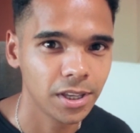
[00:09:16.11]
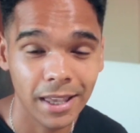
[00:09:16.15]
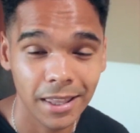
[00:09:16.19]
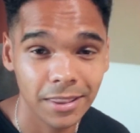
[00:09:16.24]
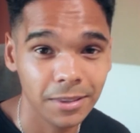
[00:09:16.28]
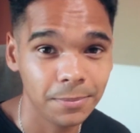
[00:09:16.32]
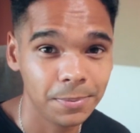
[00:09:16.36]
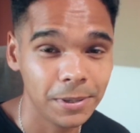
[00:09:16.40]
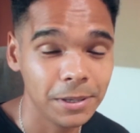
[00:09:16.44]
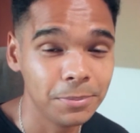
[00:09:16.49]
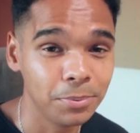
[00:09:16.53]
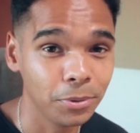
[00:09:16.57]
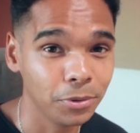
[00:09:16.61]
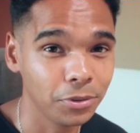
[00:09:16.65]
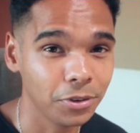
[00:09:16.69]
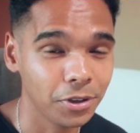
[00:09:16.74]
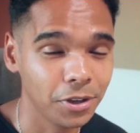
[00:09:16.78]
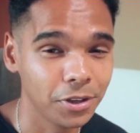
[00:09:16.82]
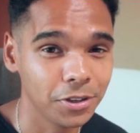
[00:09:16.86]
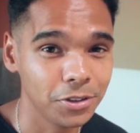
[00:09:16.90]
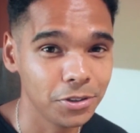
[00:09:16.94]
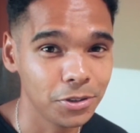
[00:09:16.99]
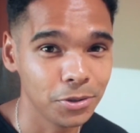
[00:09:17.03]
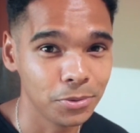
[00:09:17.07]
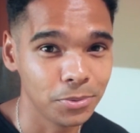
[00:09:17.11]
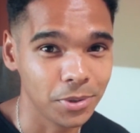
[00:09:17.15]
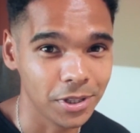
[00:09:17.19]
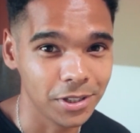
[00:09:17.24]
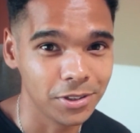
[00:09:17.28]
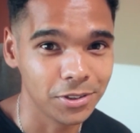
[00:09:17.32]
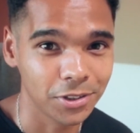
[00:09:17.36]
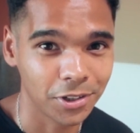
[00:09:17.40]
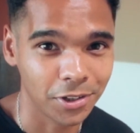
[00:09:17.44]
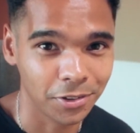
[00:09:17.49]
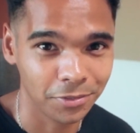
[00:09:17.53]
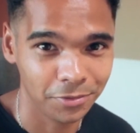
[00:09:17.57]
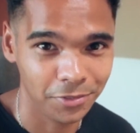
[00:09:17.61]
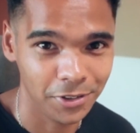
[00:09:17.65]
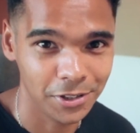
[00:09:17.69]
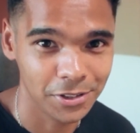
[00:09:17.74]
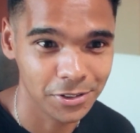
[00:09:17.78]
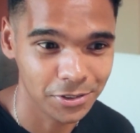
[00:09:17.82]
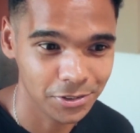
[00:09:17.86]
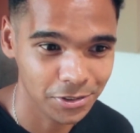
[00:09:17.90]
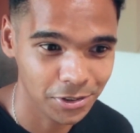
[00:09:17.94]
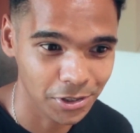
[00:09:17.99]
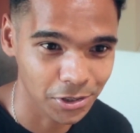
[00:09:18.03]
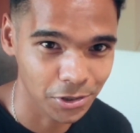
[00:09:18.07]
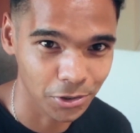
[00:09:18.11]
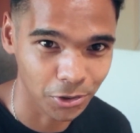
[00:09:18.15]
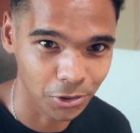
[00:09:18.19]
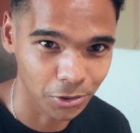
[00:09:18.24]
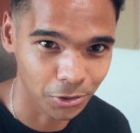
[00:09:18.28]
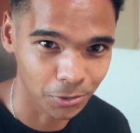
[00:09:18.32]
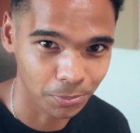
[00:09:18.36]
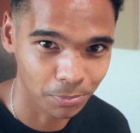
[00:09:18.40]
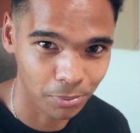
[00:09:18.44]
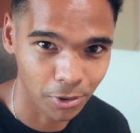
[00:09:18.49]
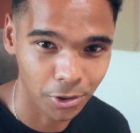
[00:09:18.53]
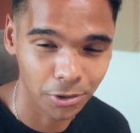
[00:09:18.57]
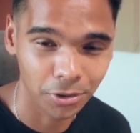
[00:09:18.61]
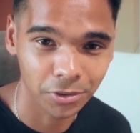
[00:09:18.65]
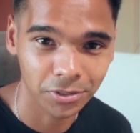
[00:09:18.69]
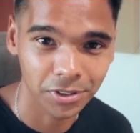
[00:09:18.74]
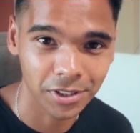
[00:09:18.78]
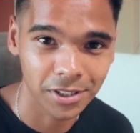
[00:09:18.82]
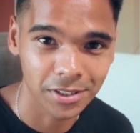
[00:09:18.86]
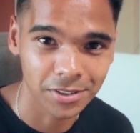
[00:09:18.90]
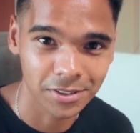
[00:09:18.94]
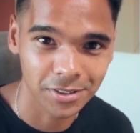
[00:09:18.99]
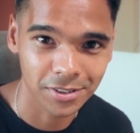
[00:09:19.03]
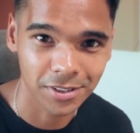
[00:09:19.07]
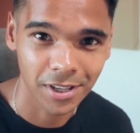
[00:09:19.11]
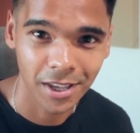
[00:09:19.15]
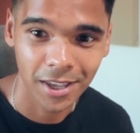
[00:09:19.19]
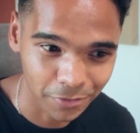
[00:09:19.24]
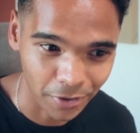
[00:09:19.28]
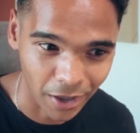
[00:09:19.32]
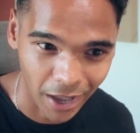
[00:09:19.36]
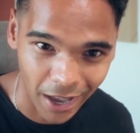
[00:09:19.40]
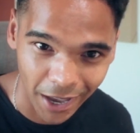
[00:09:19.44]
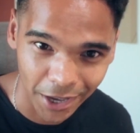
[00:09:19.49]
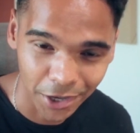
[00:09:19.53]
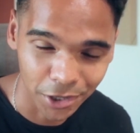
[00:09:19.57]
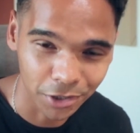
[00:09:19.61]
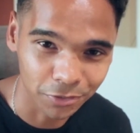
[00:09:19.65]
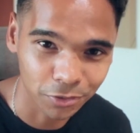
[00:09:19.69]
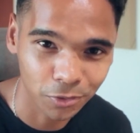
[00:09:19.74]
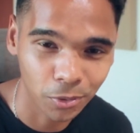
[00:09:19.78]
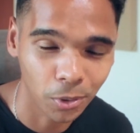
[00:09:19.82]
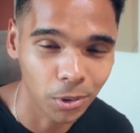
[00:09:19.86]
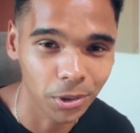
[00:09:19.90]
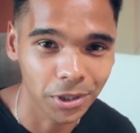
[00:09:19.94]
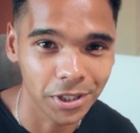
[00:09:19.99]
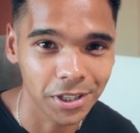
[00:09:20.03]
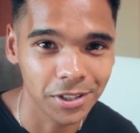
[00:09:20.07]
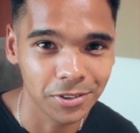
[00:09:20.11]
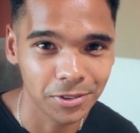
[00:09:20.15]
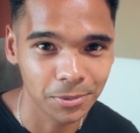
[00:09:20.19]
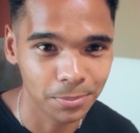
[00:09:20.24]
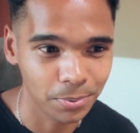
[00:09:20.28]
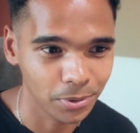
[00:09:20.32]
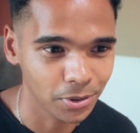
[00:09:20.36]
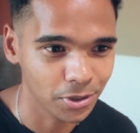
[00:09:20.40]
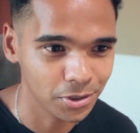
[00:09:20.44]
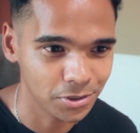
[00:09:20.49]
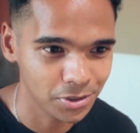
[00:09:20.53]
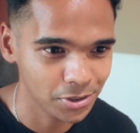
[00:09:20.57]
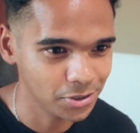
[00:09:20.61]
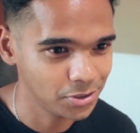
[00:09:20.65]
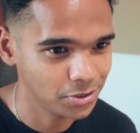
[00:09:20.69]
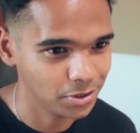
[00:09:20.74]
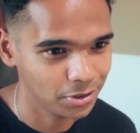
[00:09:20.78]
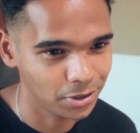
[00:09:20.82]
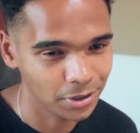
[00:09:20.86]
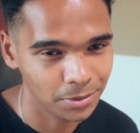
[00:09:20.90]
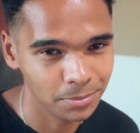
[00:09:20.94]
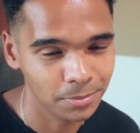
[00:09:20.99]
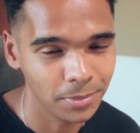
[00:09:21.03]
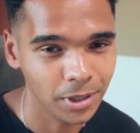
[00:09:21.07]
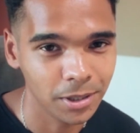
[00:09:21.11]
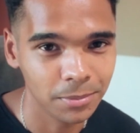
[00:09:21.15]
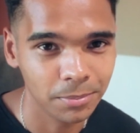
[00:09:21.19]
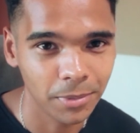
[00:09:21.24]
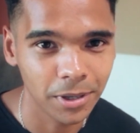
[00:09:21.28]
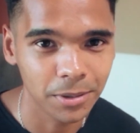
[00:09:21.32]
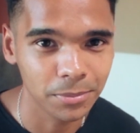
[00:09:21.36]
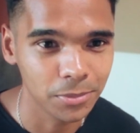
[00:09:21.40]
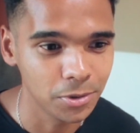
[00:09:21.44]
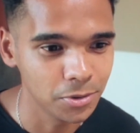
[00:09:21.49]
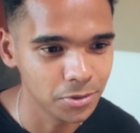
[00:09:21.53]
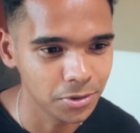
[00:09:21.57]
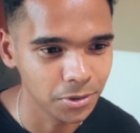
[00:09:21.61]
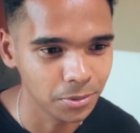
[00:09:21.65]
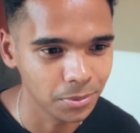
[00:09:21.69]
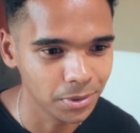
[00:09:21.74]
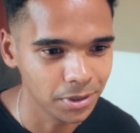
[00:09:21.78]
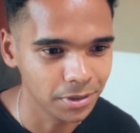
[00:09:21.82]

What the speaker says: They're the people that you need to convince that your product is of a high enough quality to purchase and make music